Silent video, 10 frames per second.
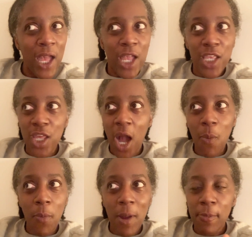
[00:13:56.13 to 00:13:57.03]
Y'all
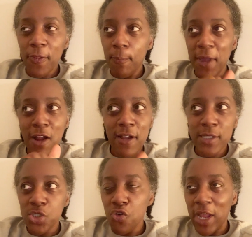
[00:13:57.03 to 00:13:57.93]
remember the Bering
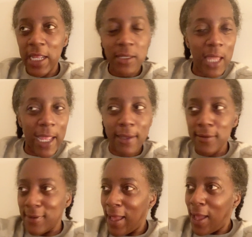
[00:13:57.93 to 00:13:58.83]
Strait?
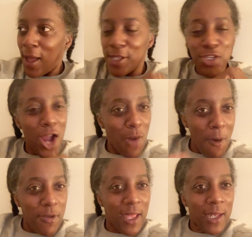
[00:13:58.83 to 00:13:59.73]
Y'all remember that